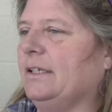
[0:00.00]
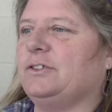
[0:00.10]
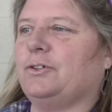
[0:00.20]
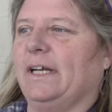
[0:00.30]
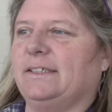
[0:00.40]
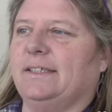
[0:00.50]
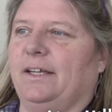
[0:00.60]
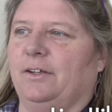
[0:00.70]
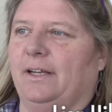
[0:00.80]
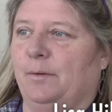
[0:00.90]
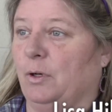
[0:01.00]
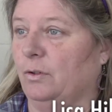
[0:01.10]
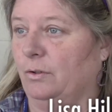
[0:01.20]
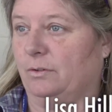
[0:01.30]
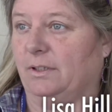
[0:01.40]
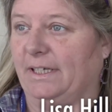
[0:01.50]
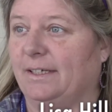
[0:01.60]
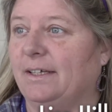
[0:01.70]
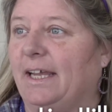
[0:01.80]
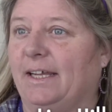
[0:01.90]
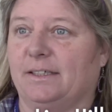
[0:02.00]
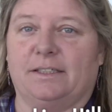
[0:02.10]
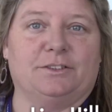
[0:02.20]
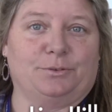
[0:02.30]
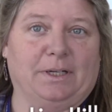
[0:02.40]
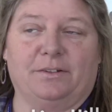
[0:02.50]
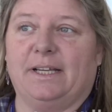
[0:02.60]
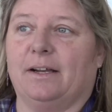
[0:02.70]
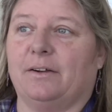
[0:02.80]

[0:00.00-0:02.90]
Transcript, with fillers: It's great to get your name out locally and in surrounding